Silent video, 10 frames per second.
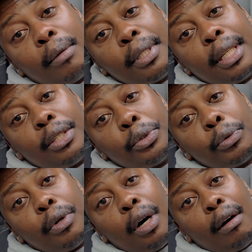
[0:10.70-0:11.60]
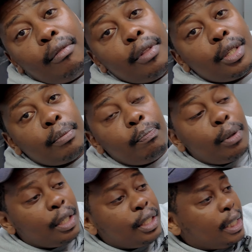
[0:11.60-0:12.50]
to day 2 of this
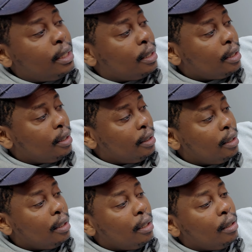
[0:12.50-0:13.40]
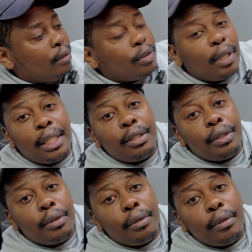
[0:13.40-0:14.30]
project of trying
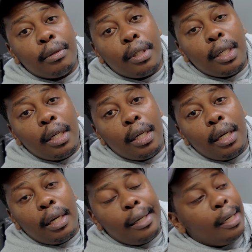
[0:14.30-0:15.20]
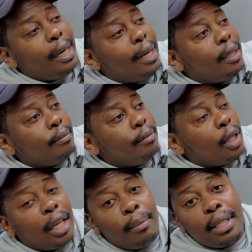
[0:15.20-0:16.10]
to
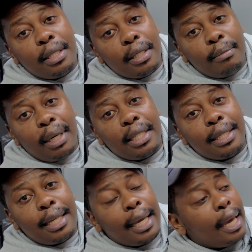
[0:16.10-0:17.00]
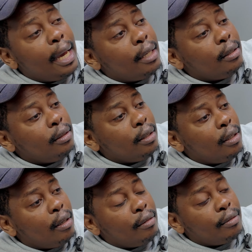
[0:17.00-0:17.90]
document as much as I can
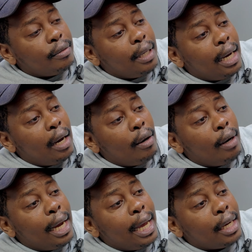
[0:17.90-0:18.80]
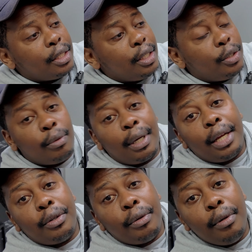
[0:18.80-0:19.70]
of how I actually do what
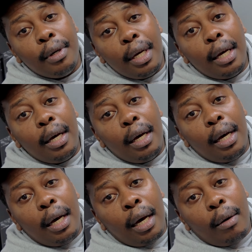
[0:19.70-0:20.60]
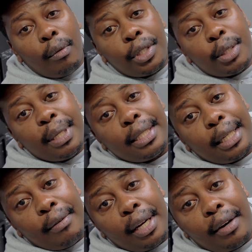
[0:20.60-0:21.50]
I do, which is
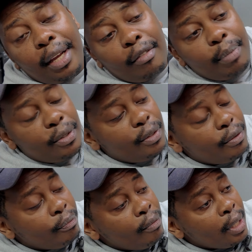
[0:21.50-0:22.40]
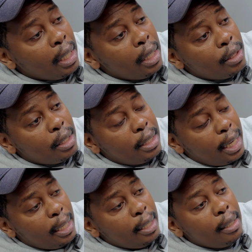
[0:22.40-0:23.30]
basically run a creative business.
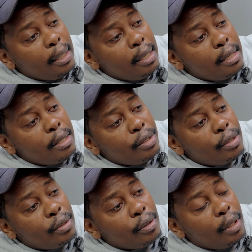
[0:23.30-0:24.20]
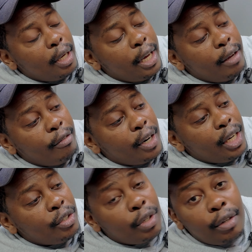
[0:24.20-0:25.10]
Today is a
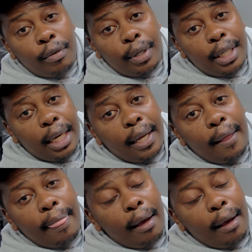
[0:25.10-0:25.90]
very straightforward day.